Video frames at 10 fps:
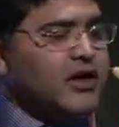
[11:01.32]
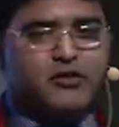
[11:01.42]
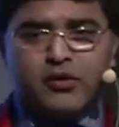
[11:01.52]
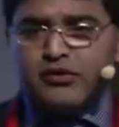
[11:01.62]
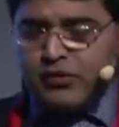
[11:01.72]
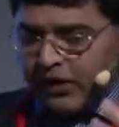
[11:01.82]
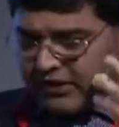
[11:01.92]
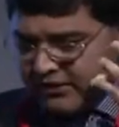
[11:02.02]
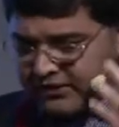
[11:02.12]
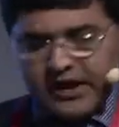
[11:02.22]
And those who
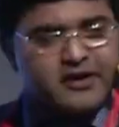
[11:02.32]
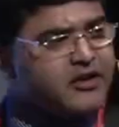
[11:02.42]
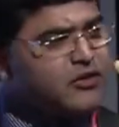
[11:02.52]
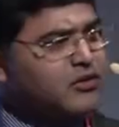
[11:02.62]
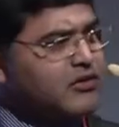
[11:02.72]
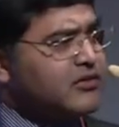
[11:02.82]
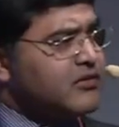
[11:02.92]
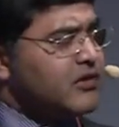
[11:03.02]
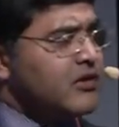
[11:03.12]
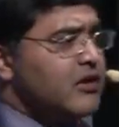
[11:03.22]
understand end
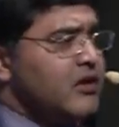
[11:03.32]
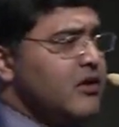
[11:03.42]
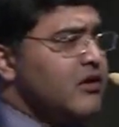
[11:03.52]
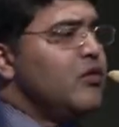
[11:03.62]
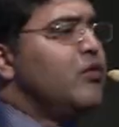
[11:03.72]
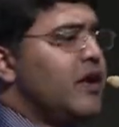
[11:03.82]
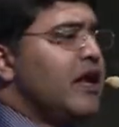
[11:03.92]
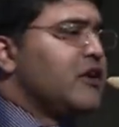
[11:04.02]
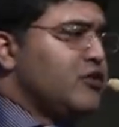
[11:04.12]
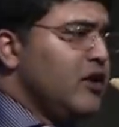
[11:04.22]
users
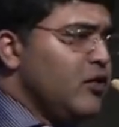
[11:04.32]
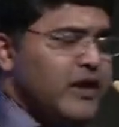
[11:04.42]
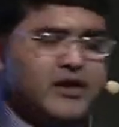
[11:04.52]
will actually